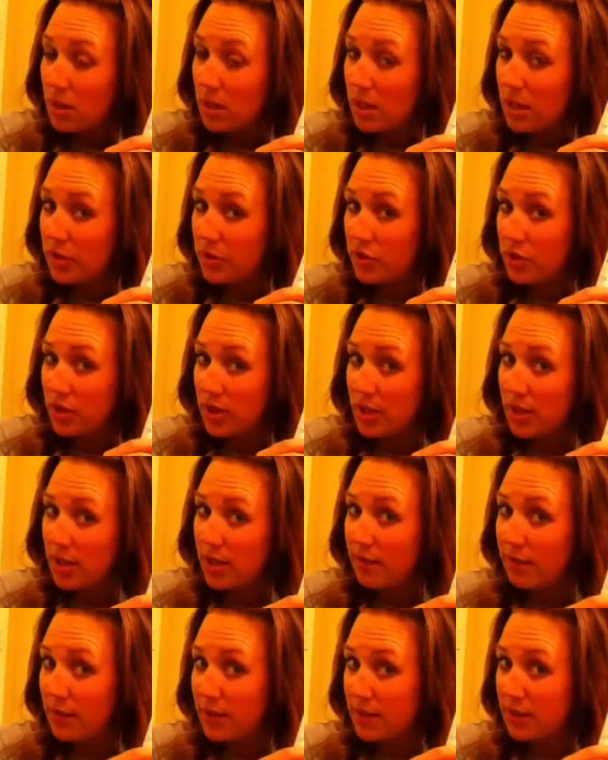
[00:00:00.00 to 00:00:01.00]
inch and a
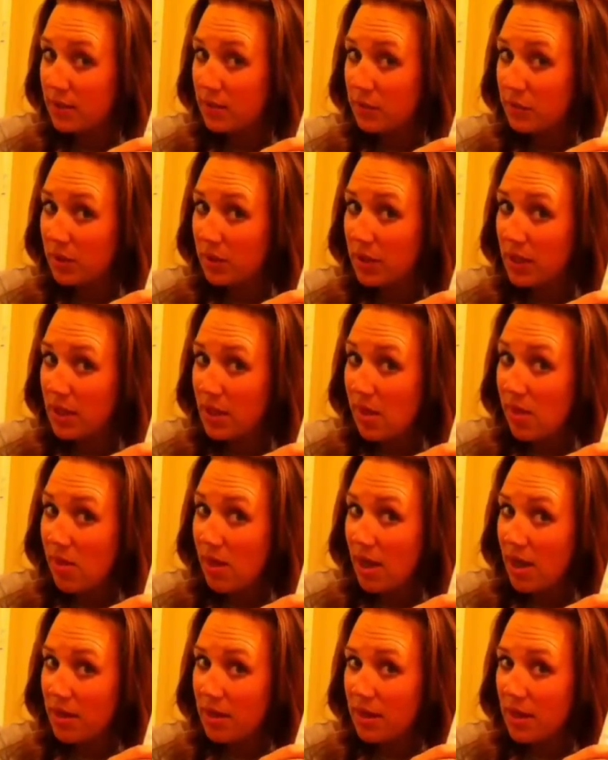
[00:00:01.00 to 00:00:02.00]
half isn't really
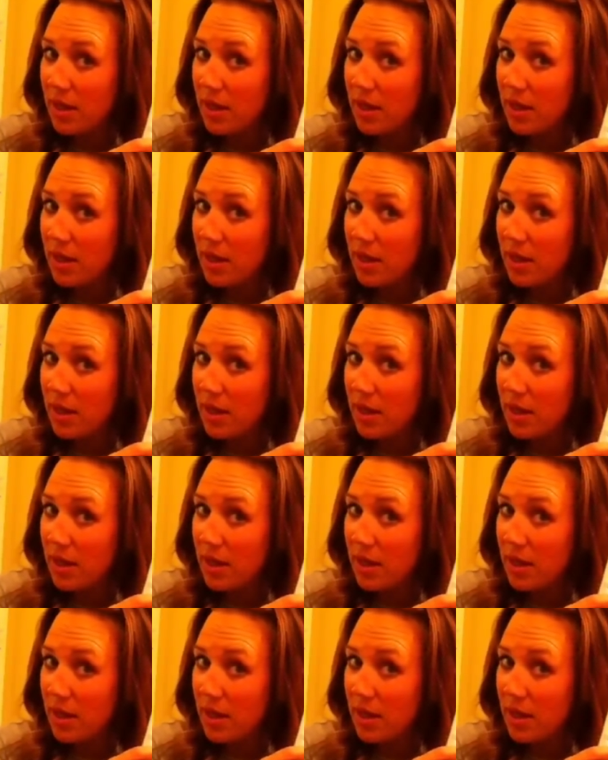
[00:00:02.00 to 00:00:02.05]
that